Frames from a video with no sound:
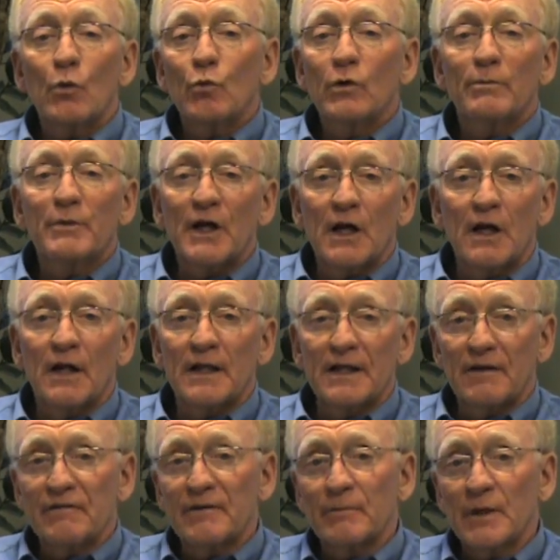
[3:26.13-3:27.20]
We'll be
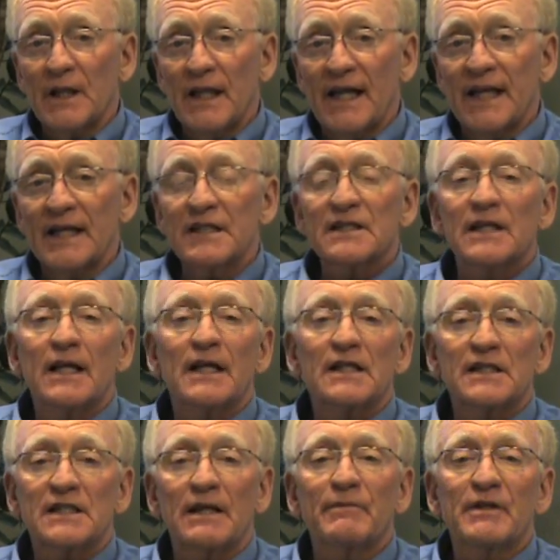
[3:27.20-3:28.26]
calling from class
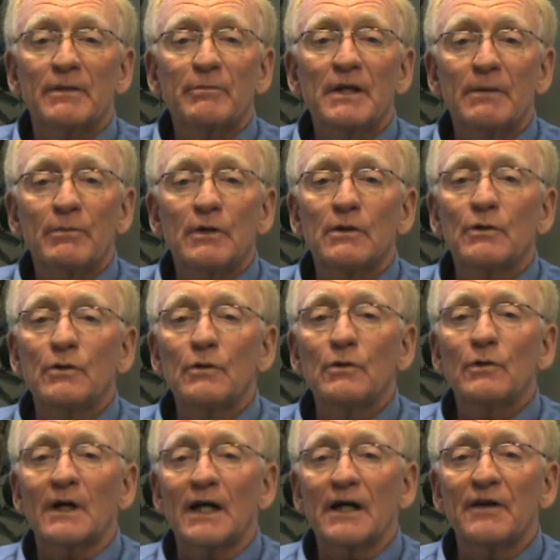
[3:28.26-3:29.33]
some of the people
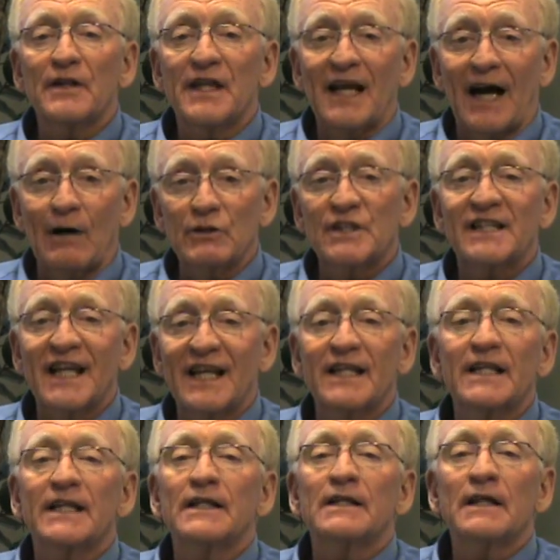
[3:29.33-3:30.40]
who are the
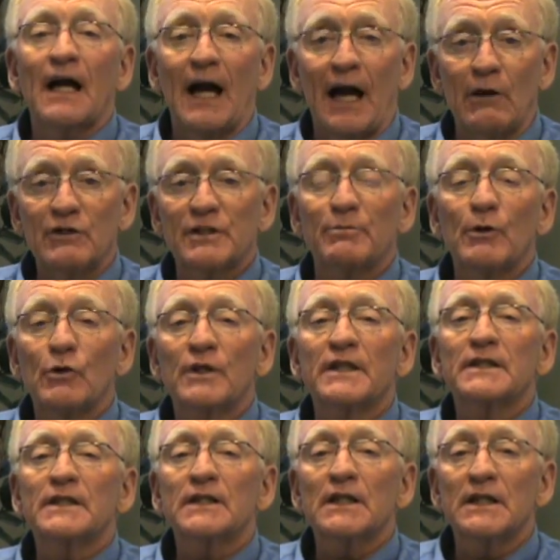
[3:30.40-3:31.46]
outstanding,
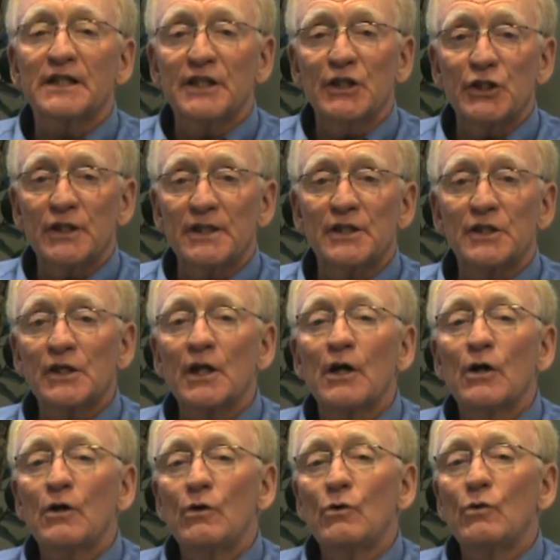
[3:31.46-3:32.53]
outspoken clinicians
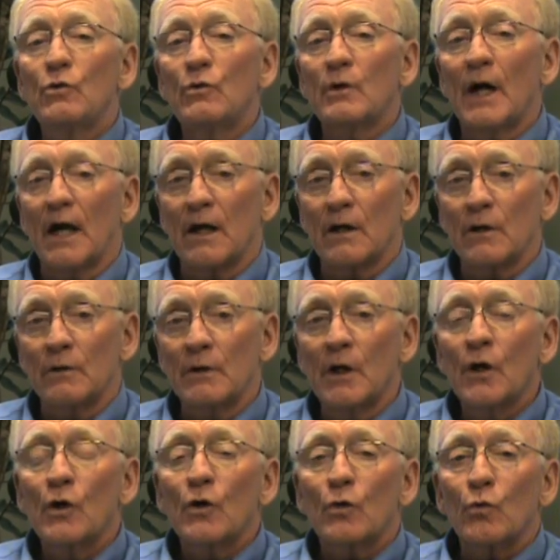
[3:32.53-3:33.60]
who are
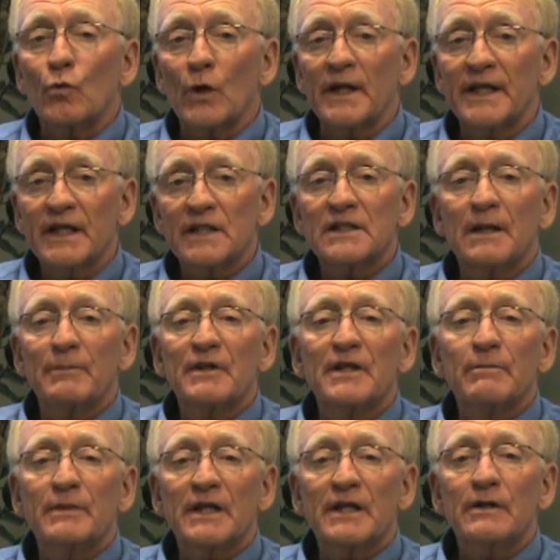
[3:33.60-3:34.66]
running some of
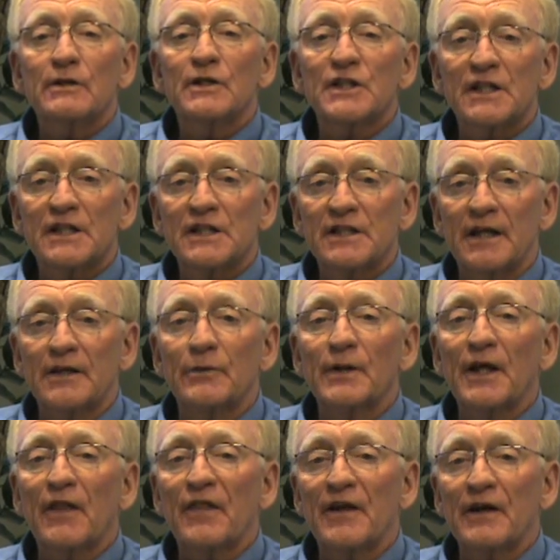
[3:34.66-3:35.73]
the bigger
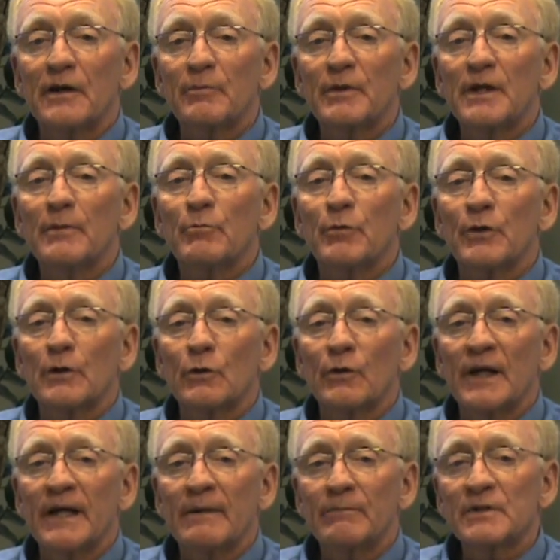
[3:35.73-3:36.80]
stuttering therapy
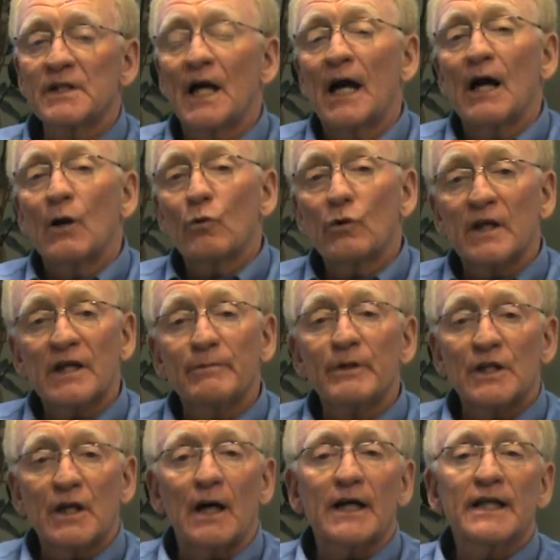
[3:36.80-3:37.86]
programs. We're going to
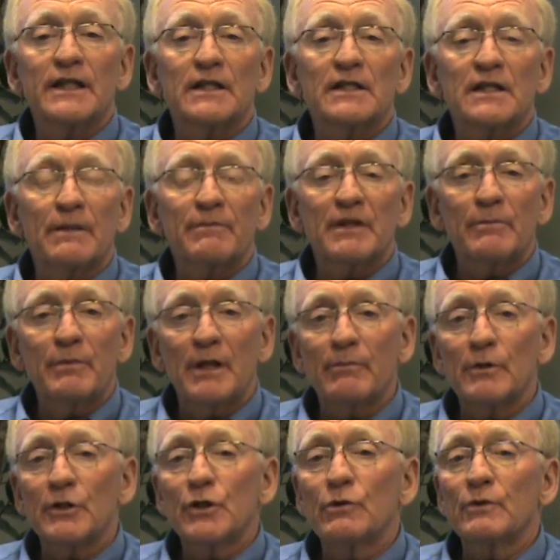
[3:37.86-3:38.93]
be talking to some of the
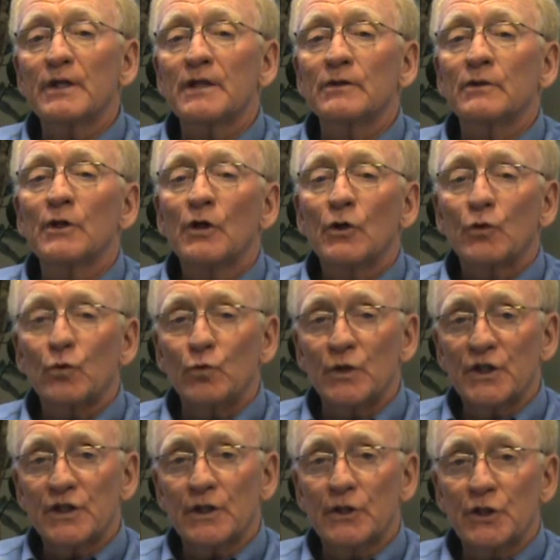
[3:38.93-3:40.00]
people doing
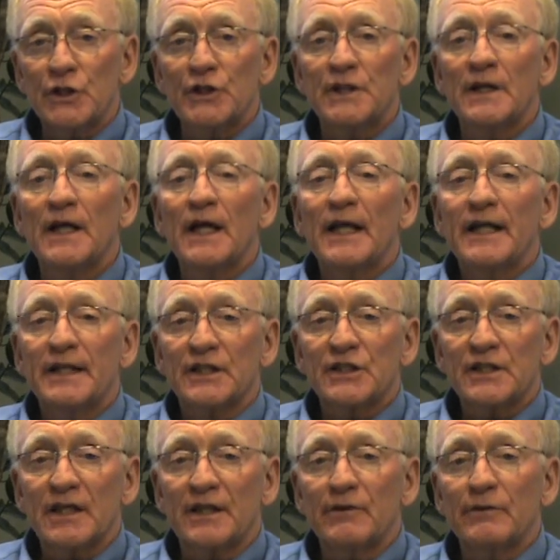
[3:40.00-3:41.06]
research in
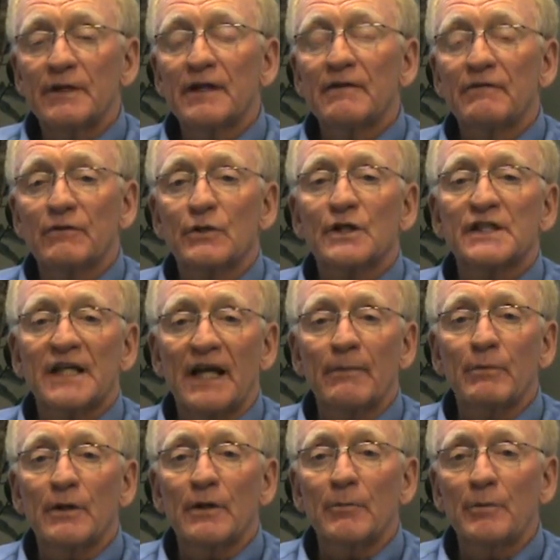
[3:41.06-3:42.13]
stuttering, for
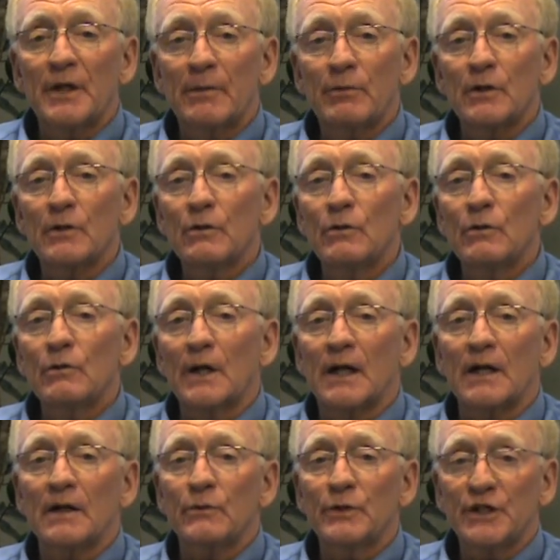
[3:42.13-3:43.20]
example, people who
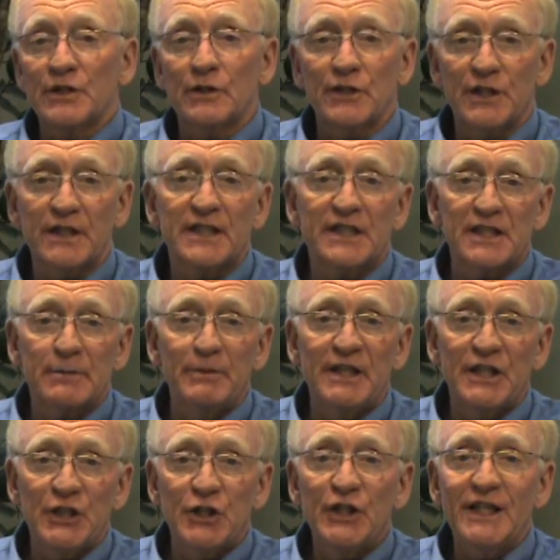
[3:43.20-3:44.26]
are researching the
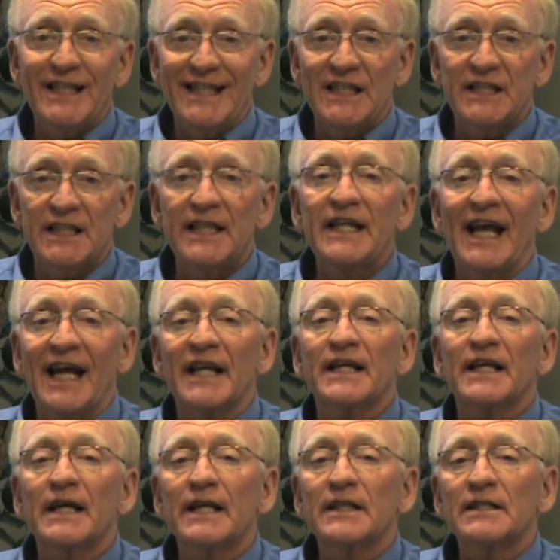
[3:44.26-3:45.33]
Speech Easy
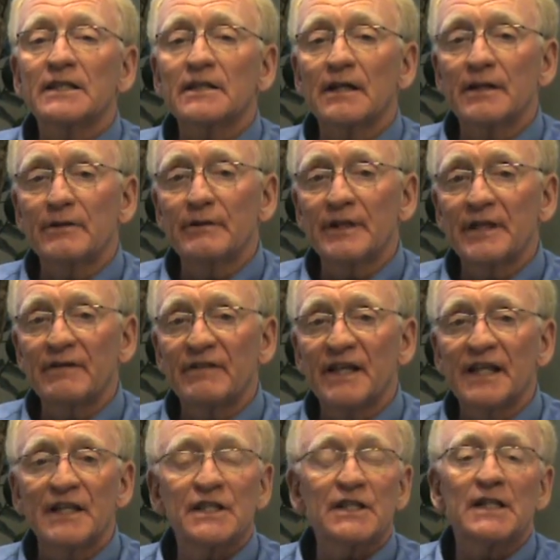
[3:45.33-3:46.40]
anti-stuttering
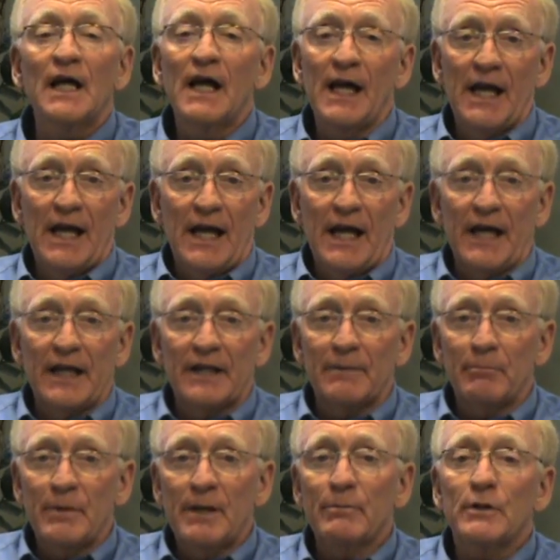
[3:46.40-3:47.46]
device,
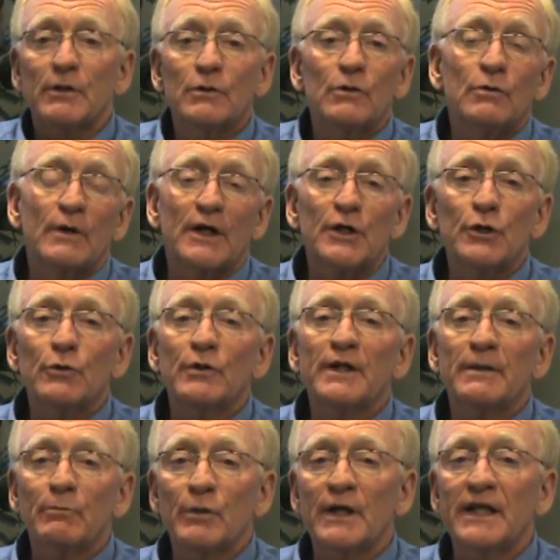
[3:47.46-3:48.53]
and people who are
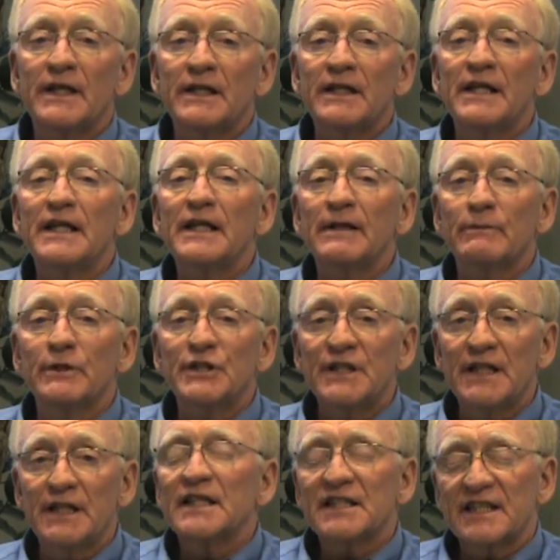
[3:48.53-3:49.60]
doing brain
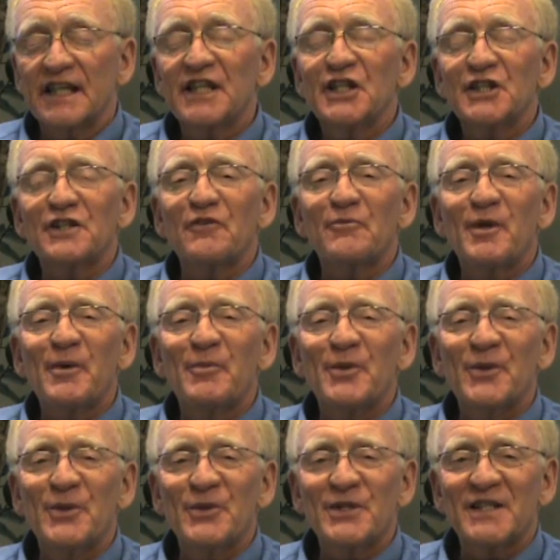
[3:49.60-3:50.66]
imaging studies of
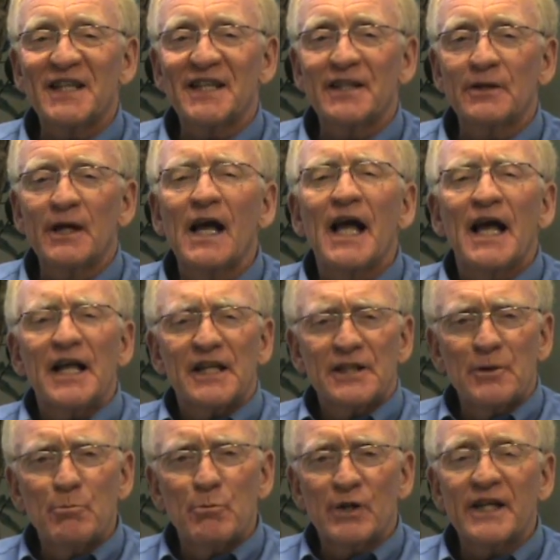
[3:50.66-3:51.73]
people who stutter,
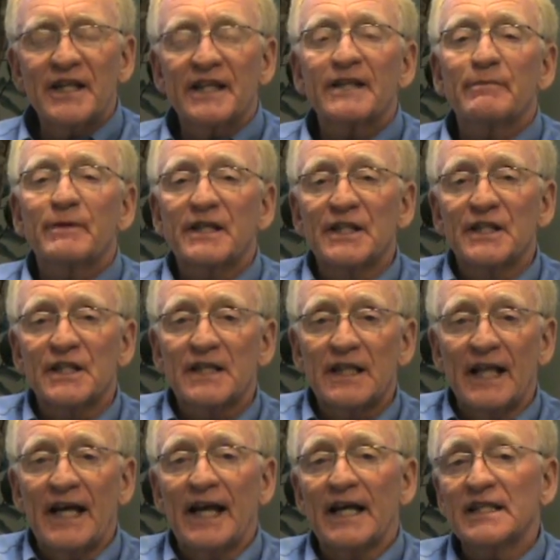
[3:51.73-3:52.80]
to bring them into
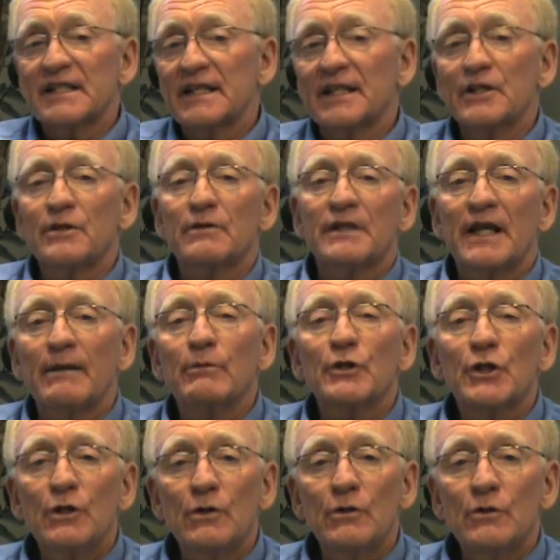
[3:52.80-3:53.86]
class and to
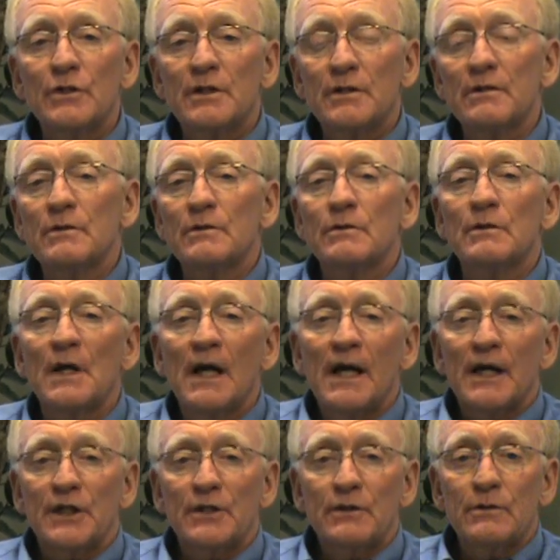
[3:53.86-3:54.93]
enable you
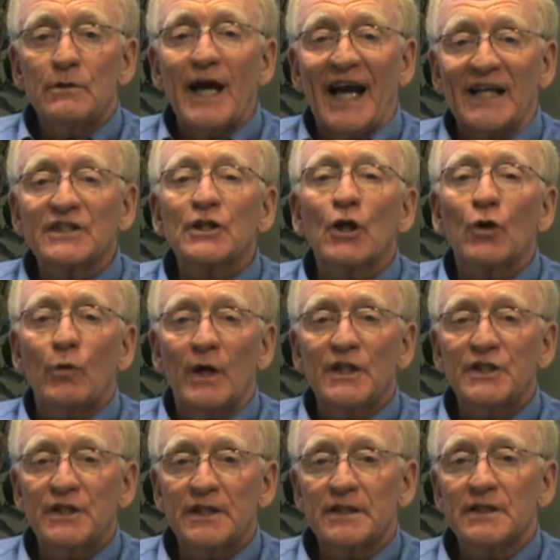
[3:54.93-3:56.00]
to ask
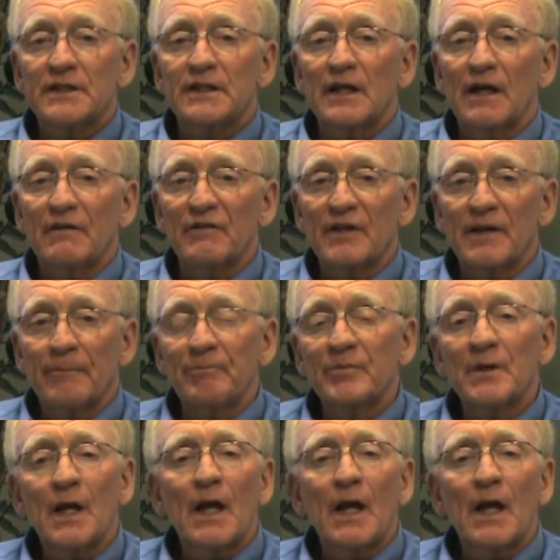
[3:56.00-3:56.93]
questions of them.